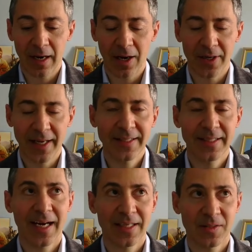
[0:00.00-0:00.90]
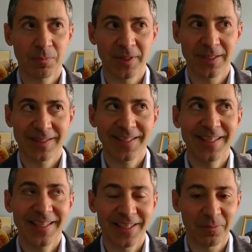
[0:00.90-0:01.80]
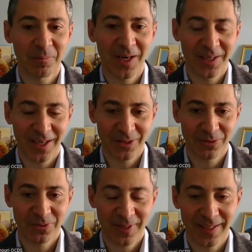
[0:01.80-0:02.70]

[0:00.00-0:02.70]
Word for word: Our Lady has been key in my life